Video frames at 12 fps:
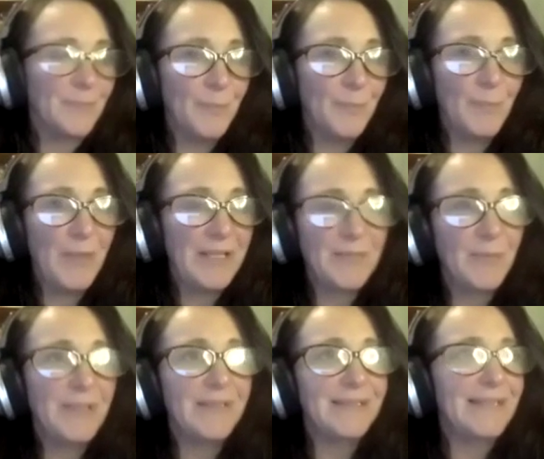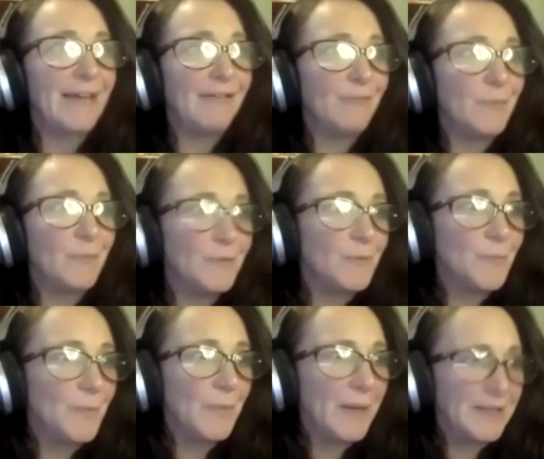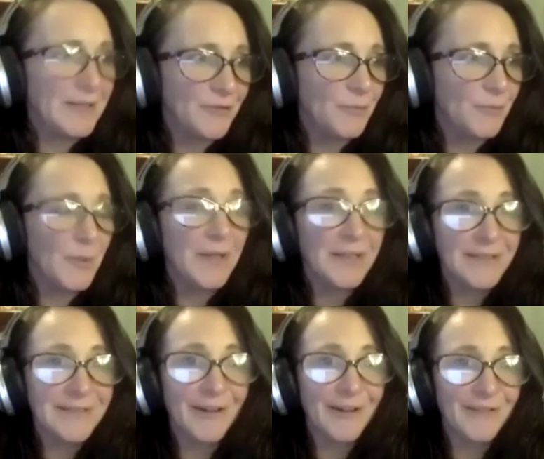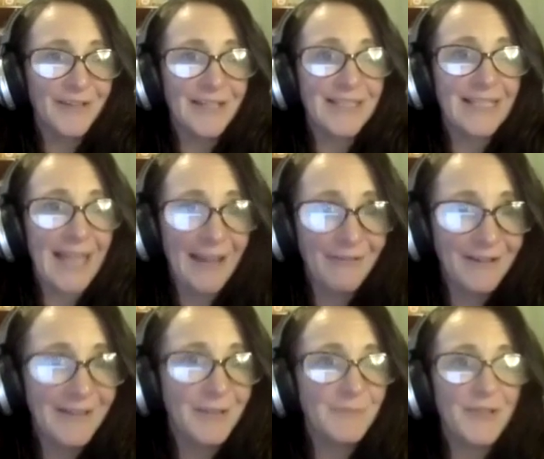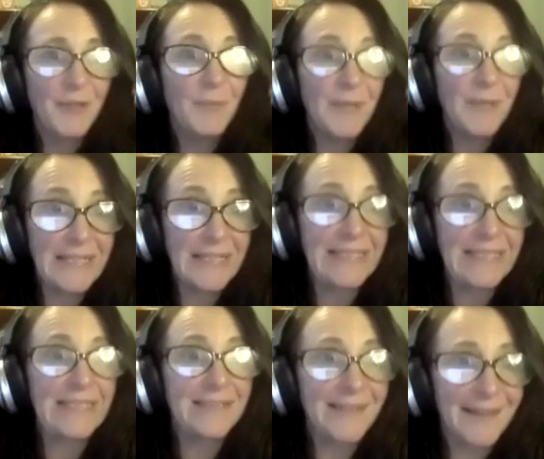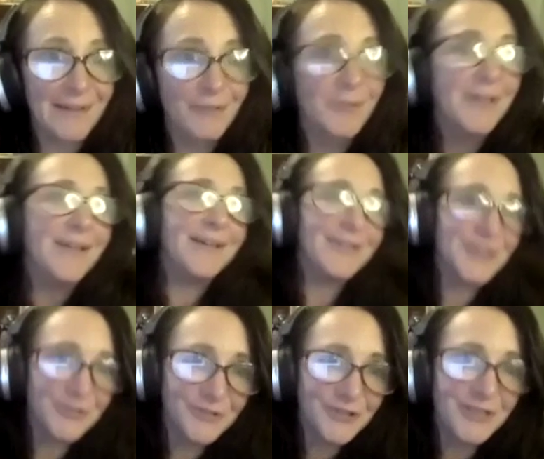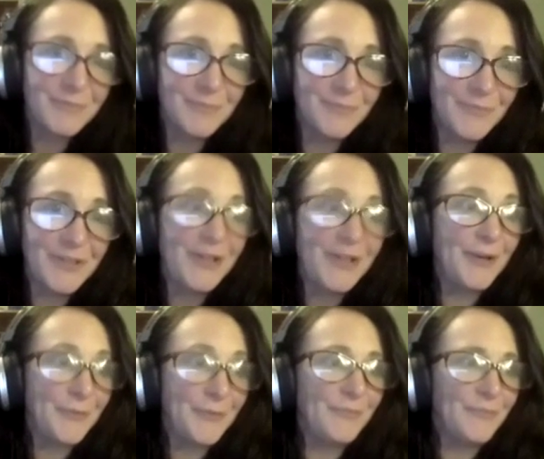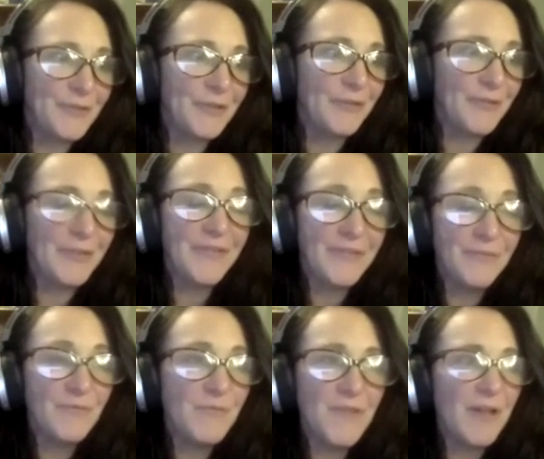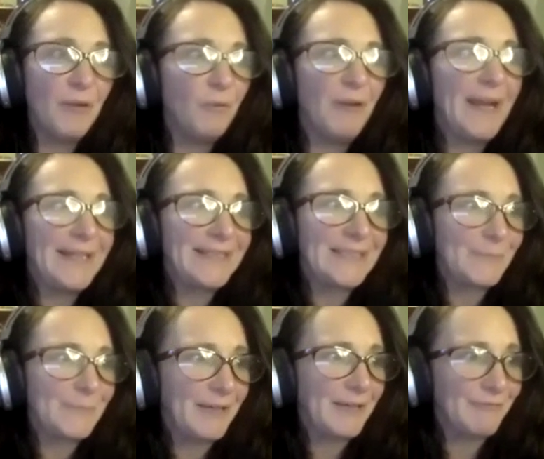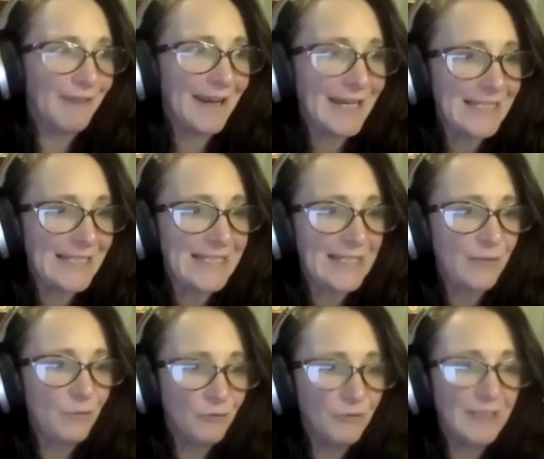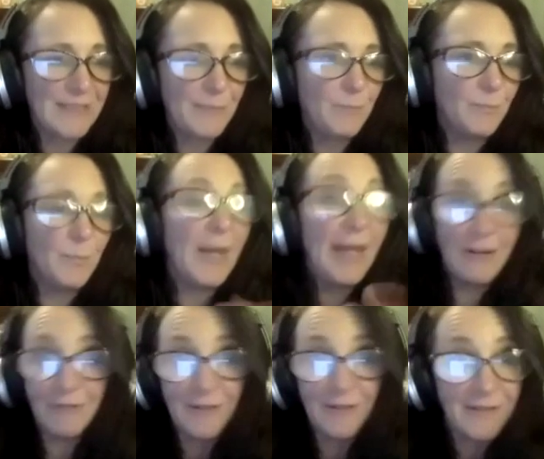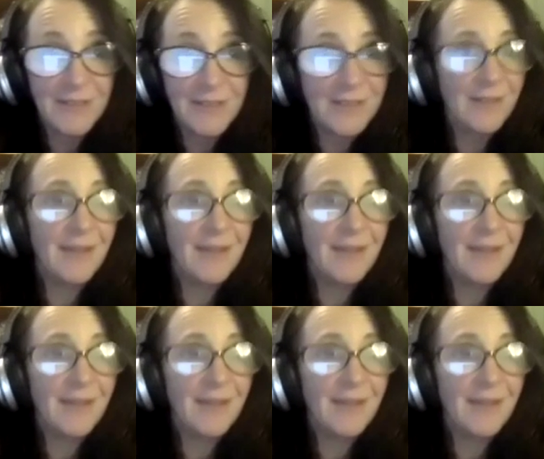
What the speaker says: it's been a terrible sort of burden that I've had to carry, and I'm so pleased that now children are, you know, that the awareness is being raised. Or it's parents